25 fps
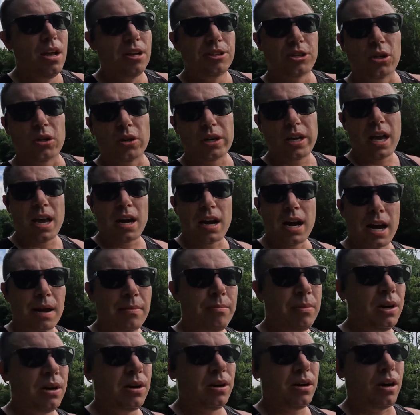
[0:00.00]
So again,
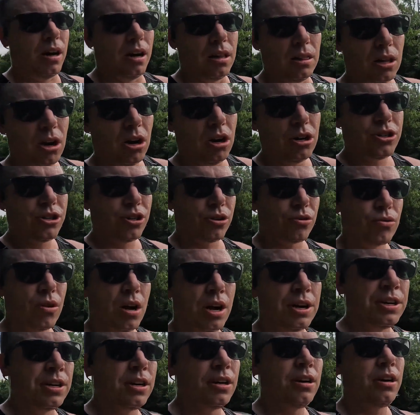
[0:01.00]
I'm a larger
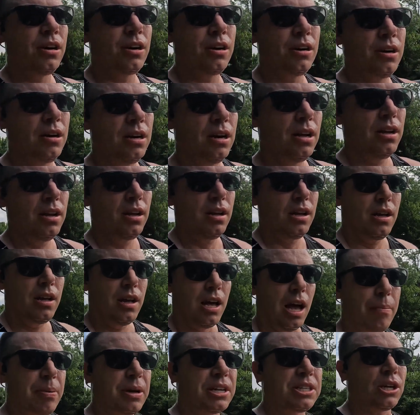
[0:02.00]
runner.
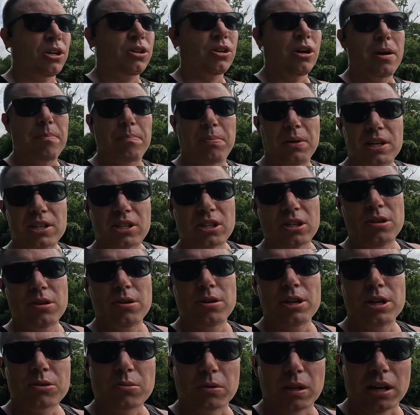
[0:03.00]
I think they're a great place to
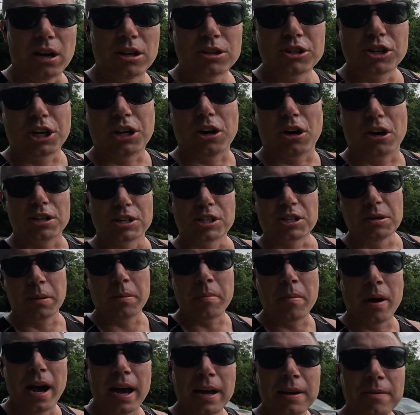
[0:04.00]
do this with 100 cars
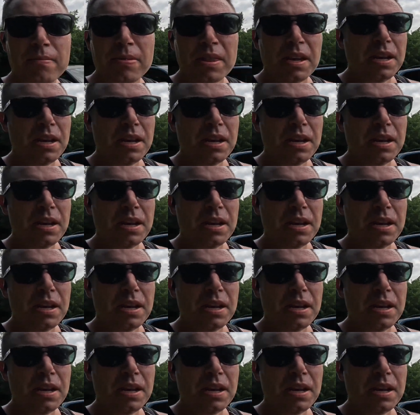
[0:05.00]
going by.